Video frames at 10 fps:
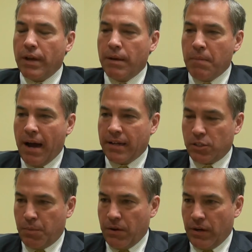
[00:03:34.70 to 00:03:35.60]
In my
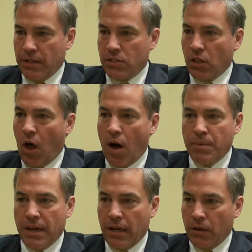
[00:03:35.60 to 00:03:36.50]
experience
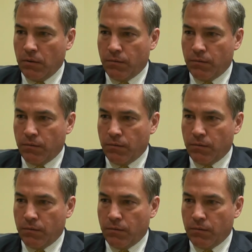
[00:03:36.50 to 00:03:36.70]
lobbying